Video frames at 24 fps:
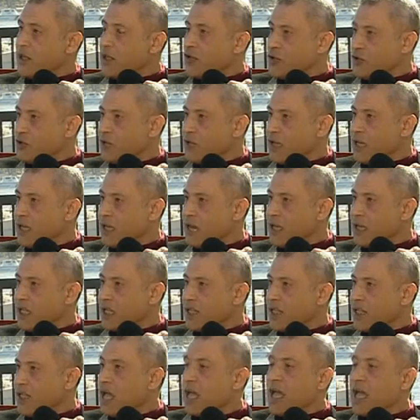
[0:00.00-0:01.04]
to see
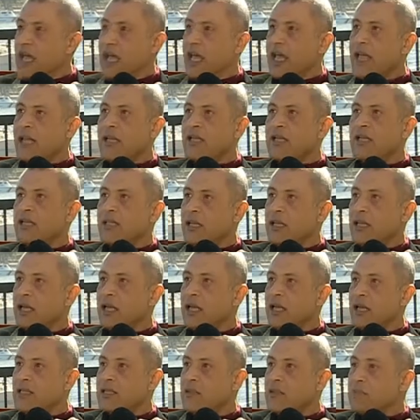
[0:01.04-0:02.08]
us, and
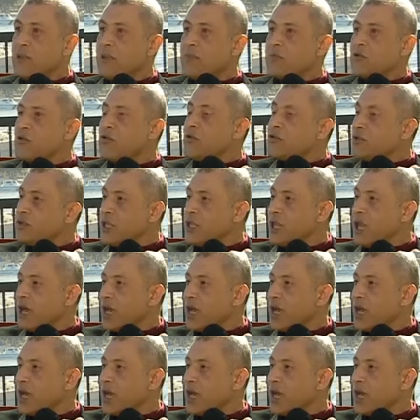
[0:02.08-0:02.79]
the people who